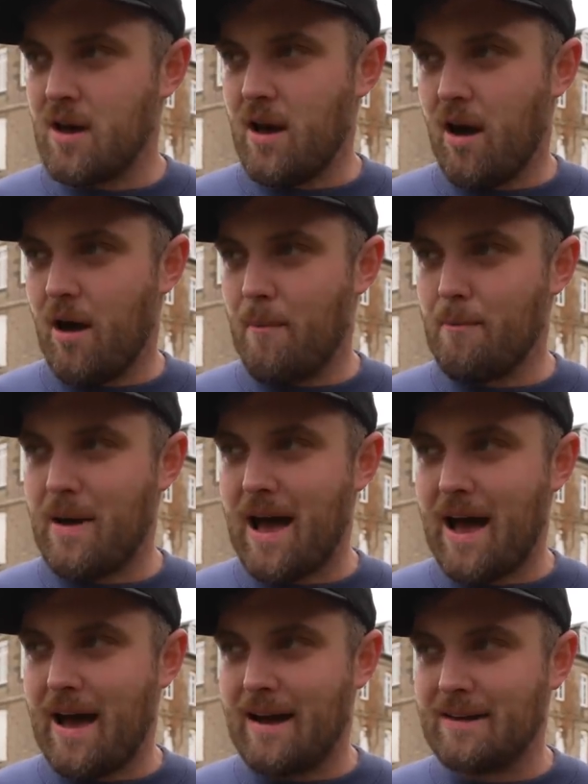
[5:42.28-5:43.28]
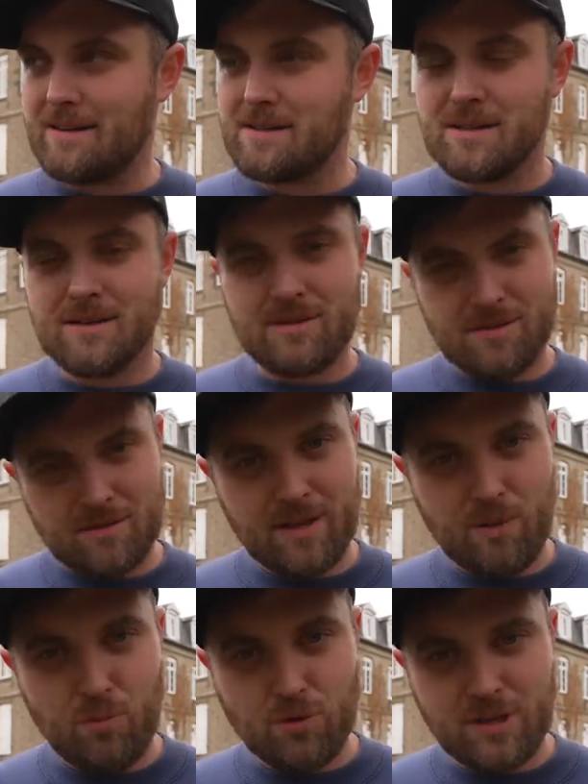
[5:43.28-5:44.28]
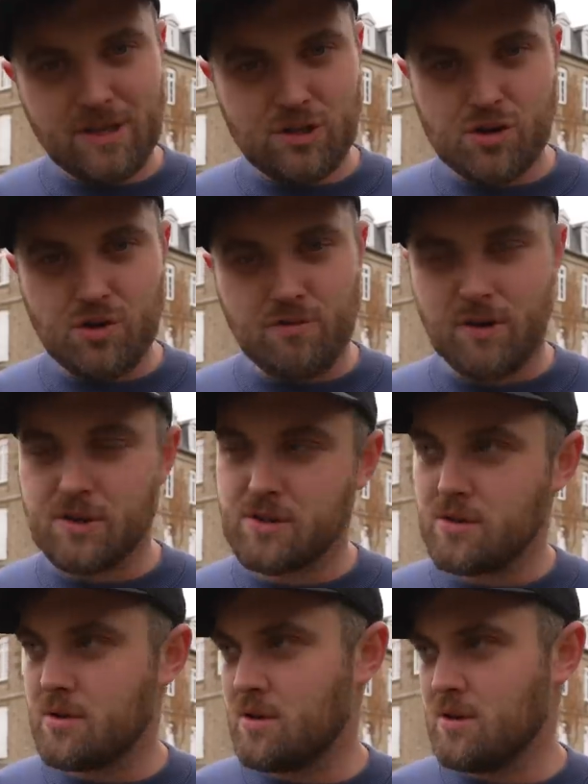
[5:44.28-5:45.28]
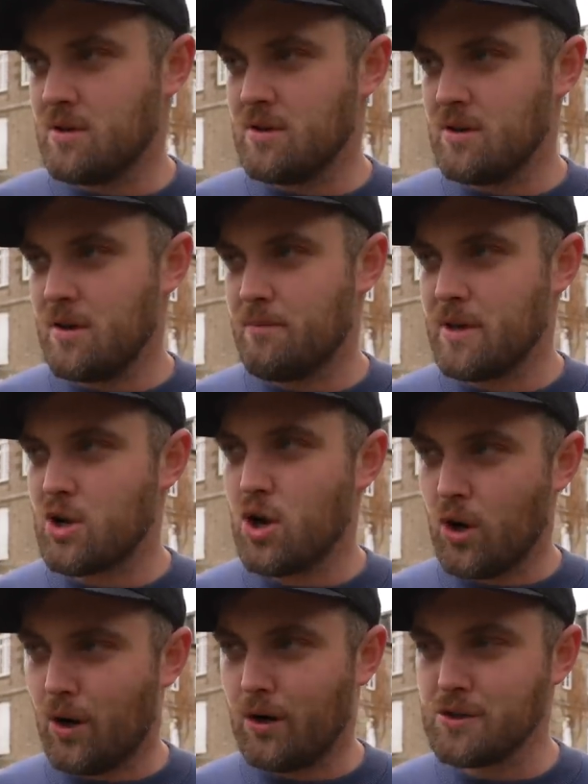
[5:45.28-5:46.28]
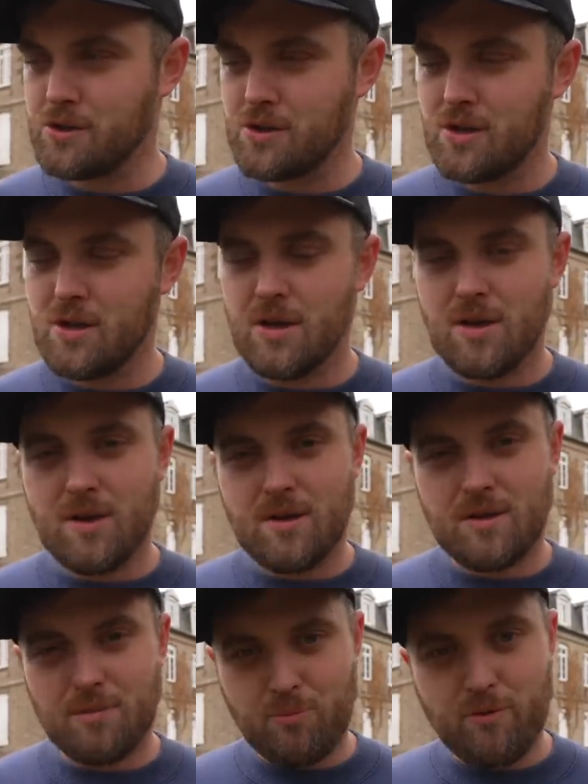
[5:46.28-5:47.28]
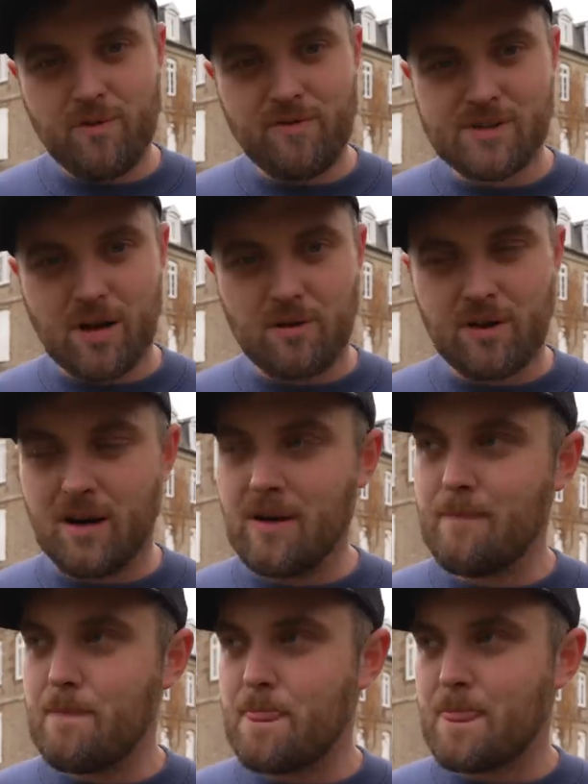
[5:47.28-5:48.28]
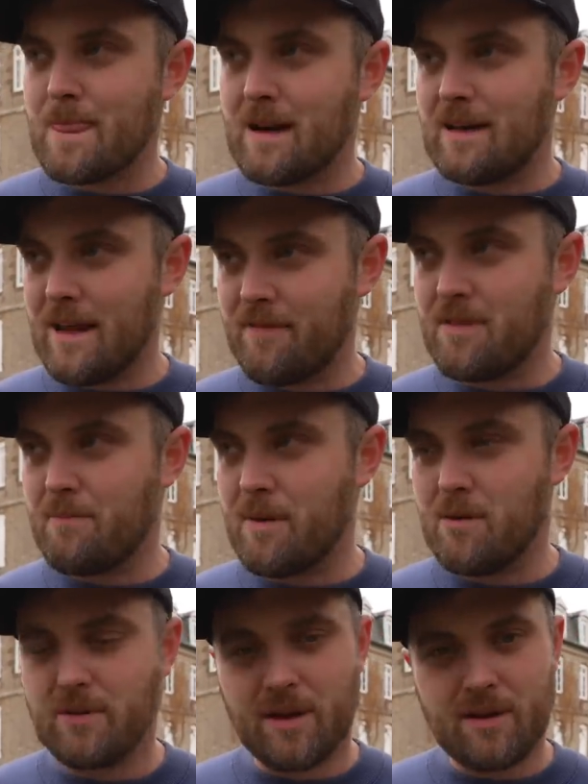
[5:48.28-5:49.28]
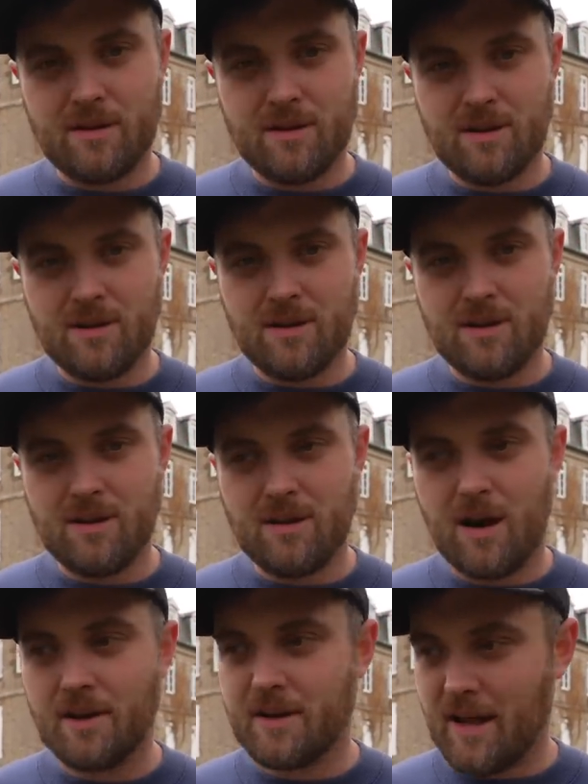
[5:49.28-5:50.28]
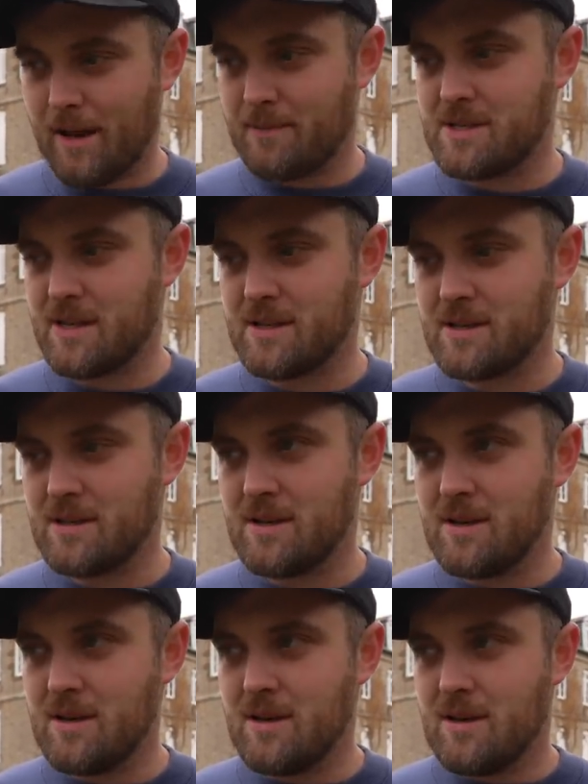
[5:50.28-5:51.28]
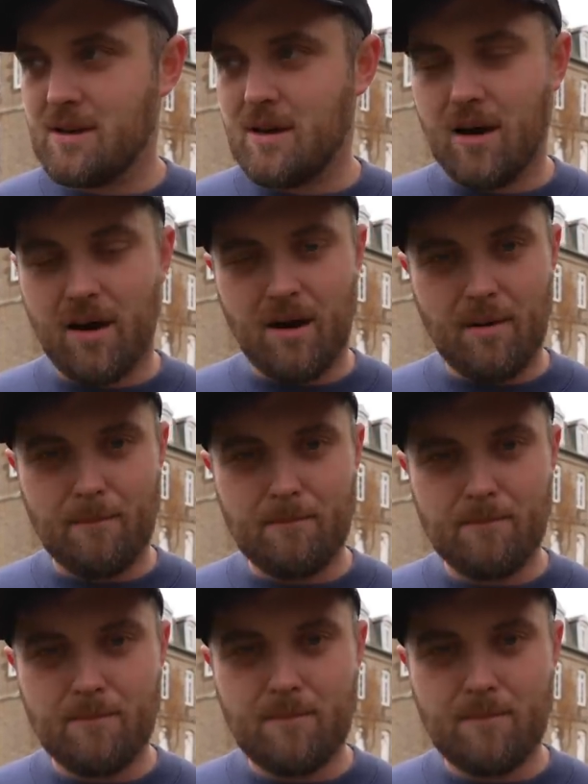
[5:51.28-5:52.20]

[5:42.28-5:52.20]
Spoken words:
and they wouldn't insure us because the previous owner left the building uninhabited, and